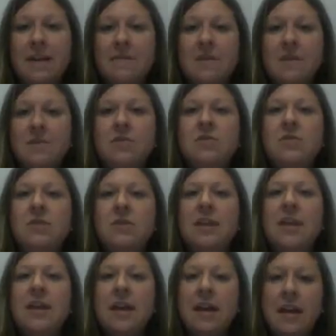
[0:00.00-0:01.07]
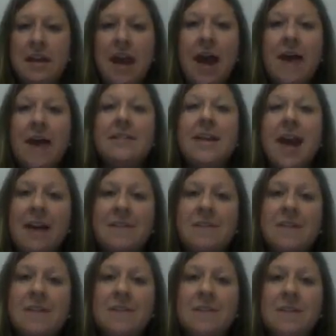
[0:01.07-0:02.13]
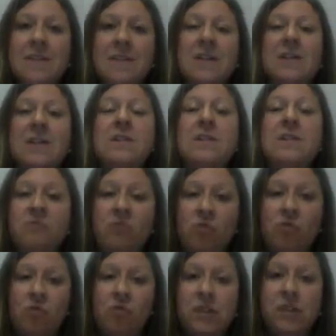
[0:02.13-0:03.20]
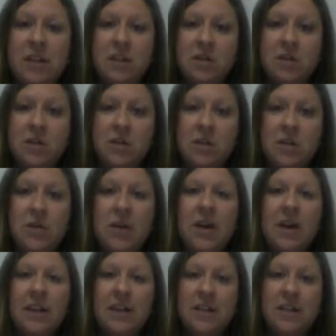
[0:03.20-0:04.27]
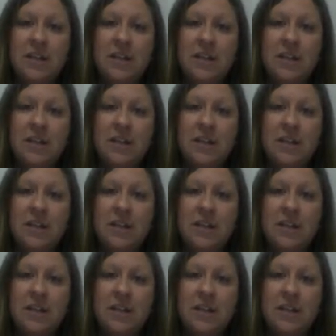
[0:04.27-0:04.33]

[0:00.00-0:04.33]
if the student eh, has access and is enrolled into the